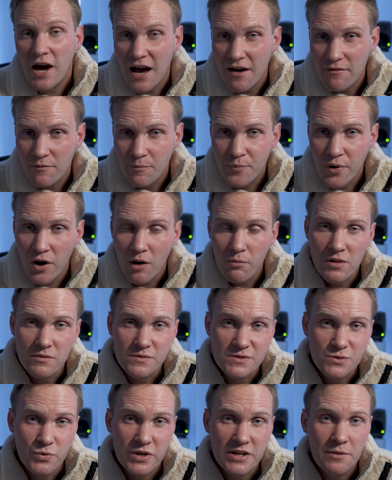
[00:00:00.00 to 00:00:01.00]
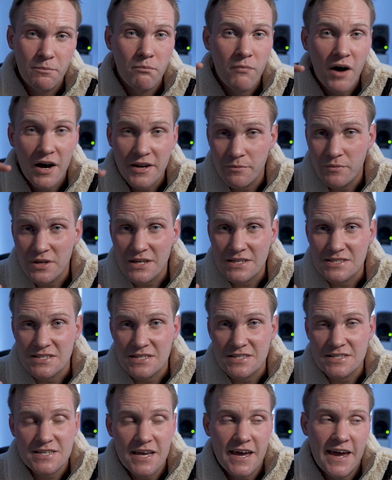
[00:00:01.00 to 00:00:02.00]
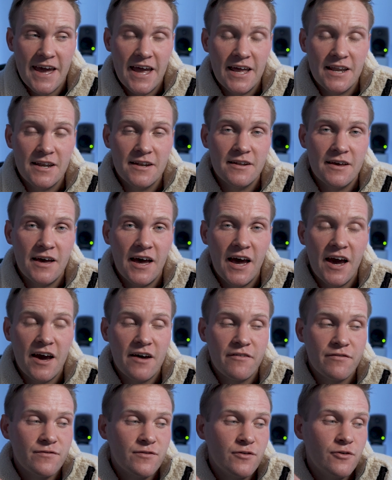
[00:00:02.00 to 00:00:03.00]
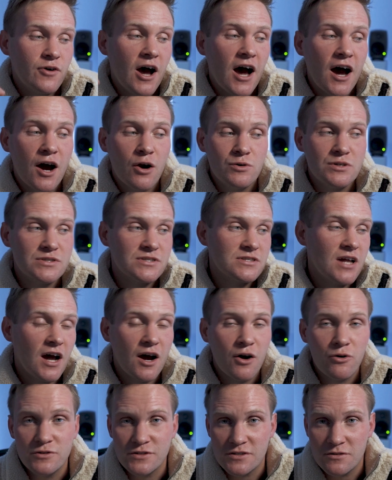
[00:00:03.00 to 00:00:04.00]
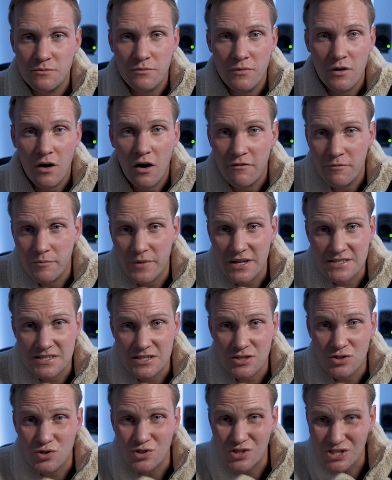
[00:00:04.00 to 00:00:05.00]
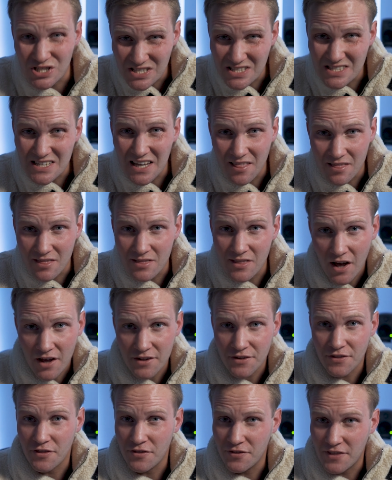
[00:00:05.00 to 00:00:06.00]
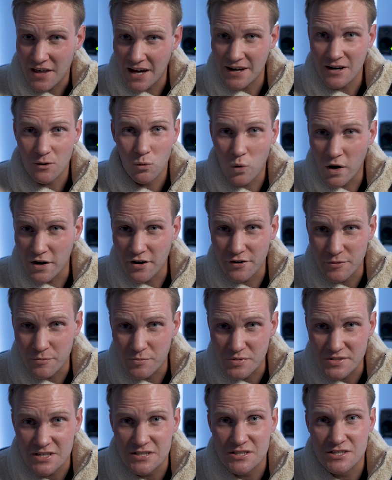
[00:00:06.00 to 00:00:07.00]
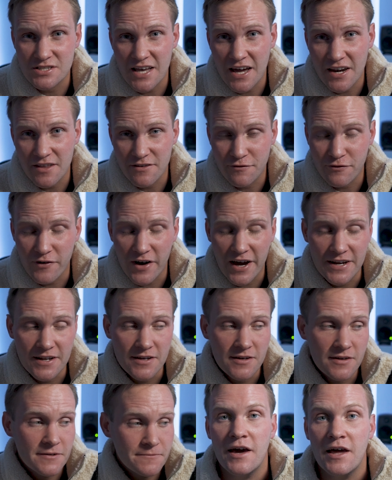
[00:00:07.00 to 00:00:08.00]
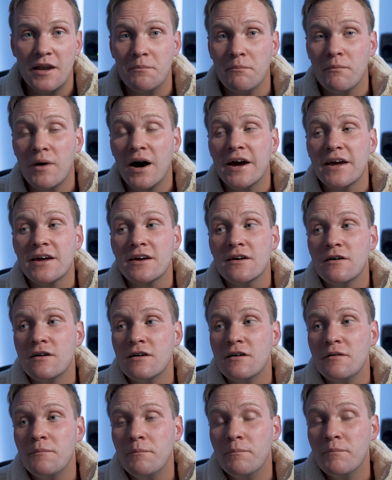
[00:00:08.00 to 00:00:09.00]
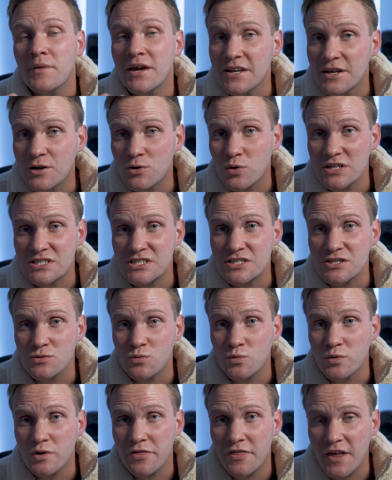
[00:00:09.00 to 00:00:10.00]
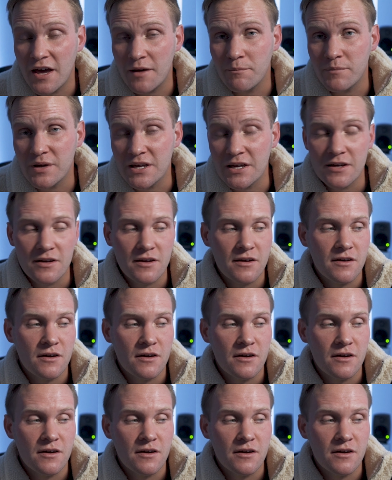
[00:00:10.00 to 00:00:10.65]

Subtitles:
have problems with muddy mixes and after hours and hours of mixing you're still not that 100% satisfied, and my main question would then be,